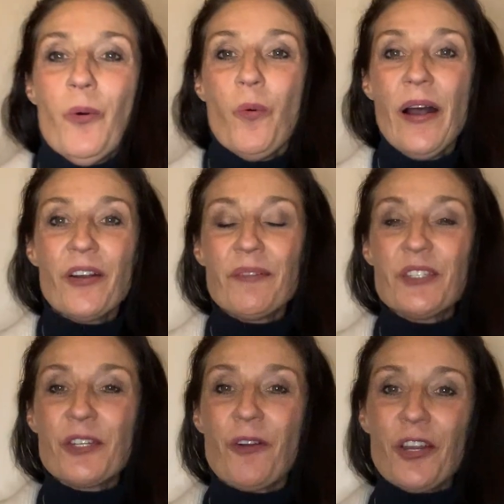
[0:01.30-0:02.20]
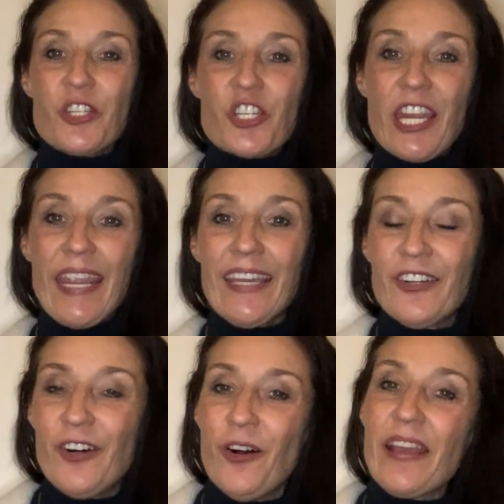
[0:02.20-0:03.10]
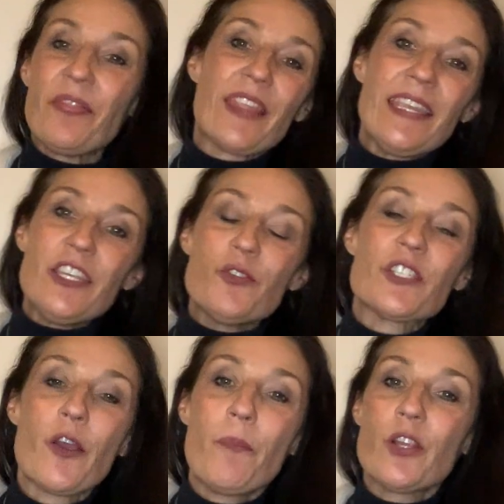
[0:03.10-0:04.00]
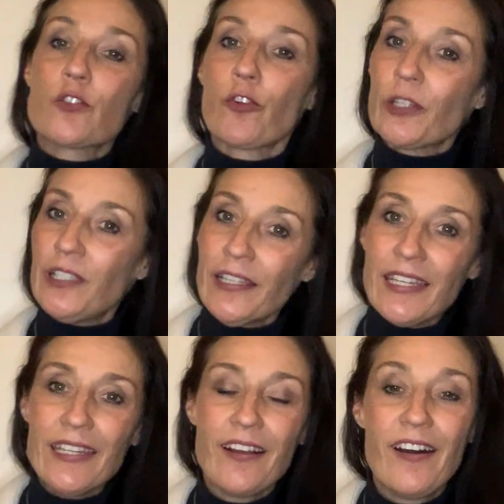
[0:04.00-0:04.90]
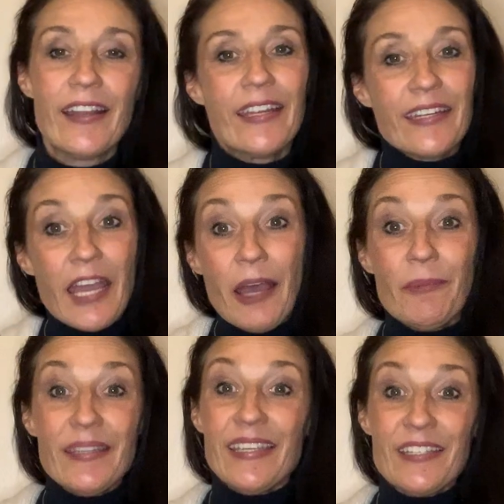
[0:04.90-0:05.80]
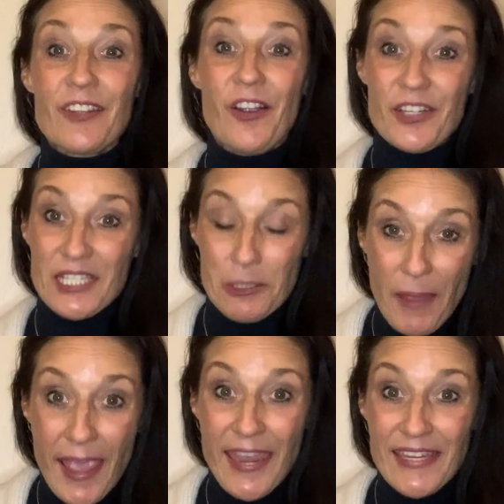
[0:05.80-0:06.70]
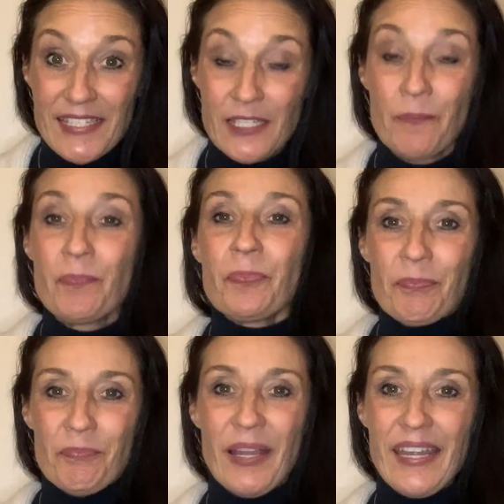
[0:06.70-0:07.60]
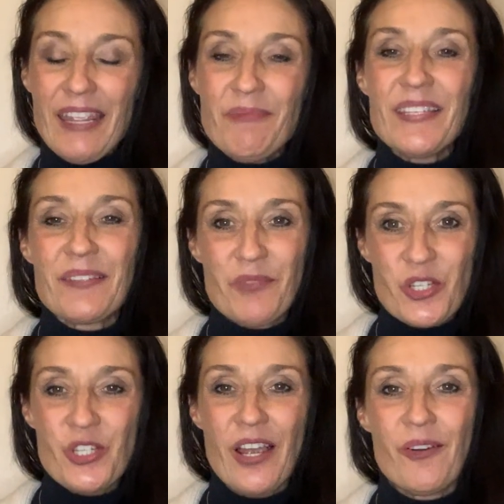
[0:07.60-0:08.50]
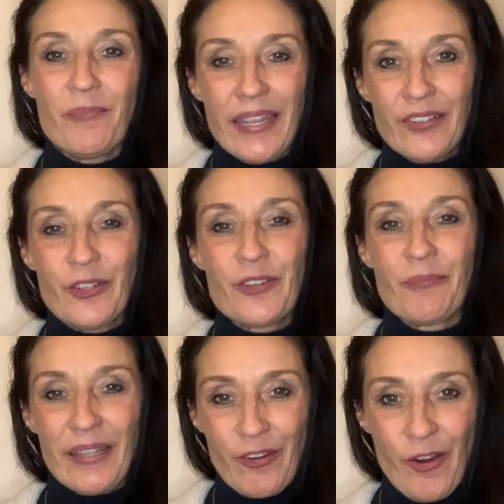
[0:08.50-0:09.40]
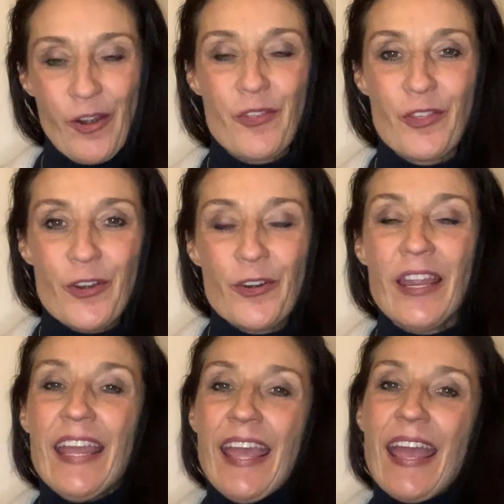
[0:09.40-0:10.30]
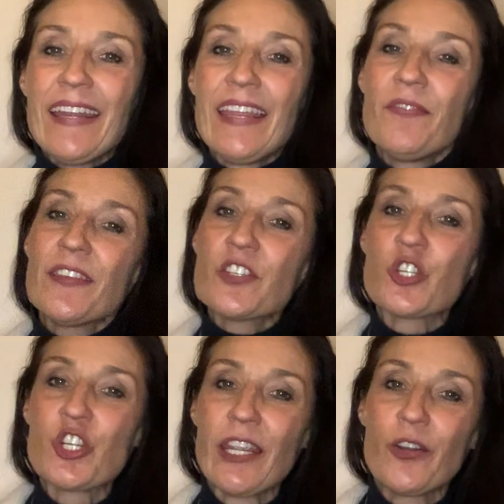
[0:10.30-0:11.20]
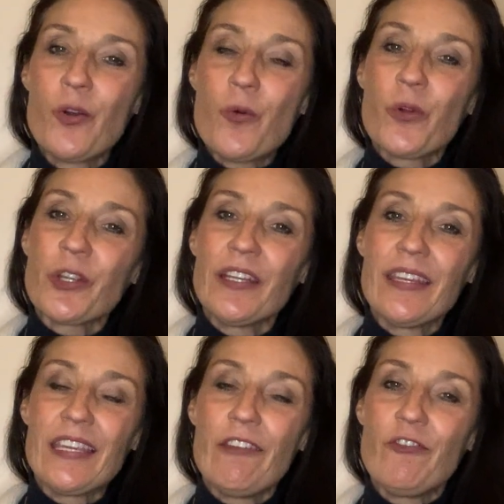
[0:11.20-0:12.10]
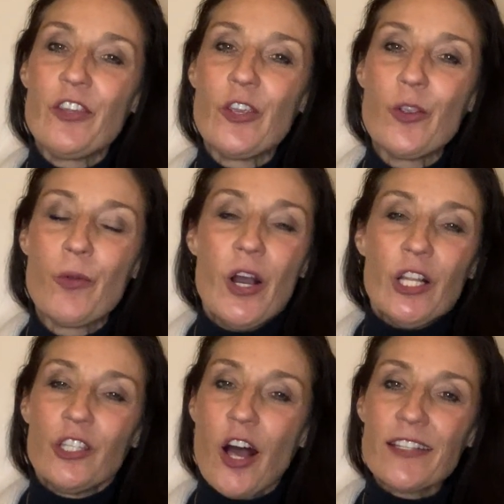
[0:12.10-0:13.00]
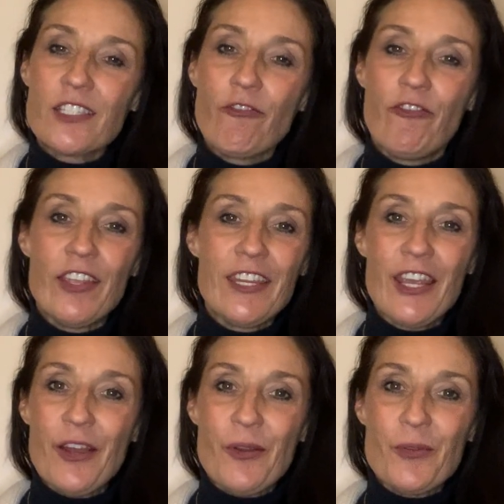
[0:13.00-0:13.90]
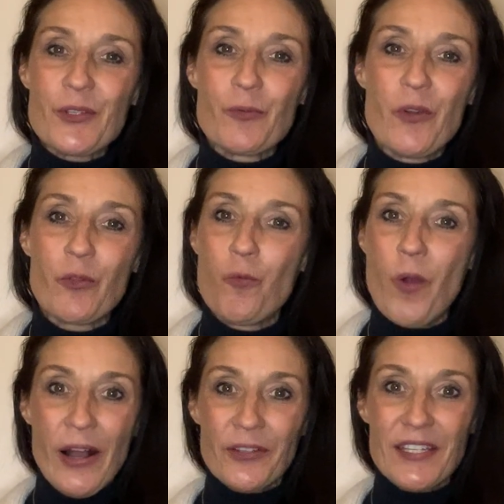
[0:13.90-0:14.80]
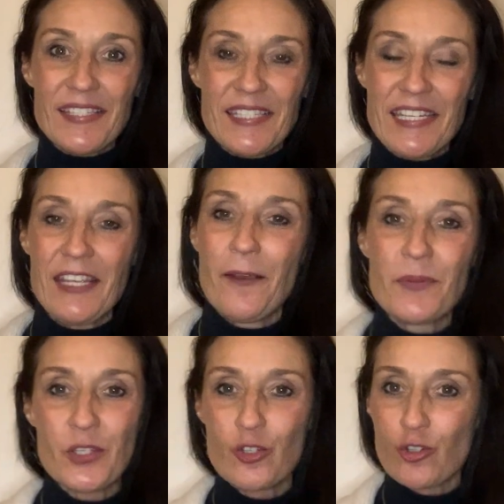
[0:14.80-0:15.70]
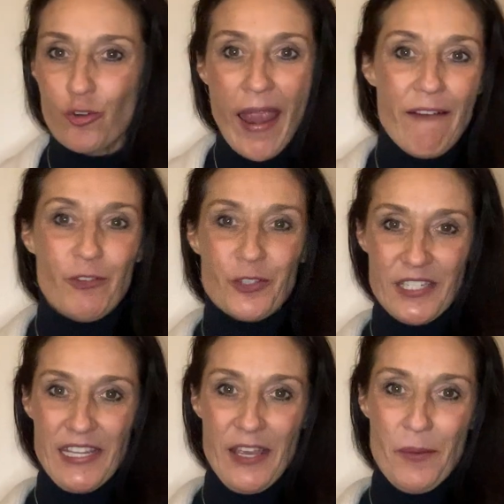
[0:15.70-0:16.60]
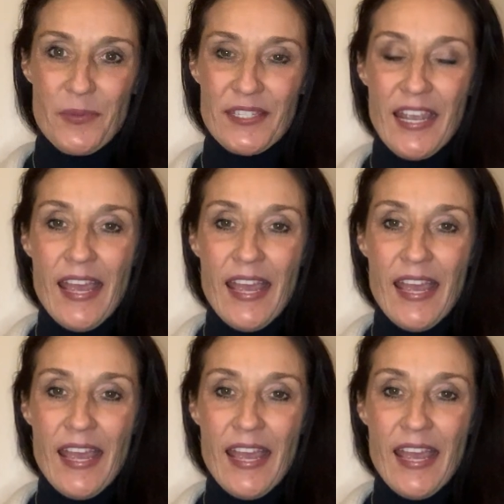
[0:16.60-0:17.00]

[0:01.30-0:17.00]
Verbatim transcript: Welcome to our channel and thank you so much for clicking on and coming into our space. My name is Michele Maynard MacArthur, and in this channel, we're going to give you lots of videos with wellness tips, travel tips,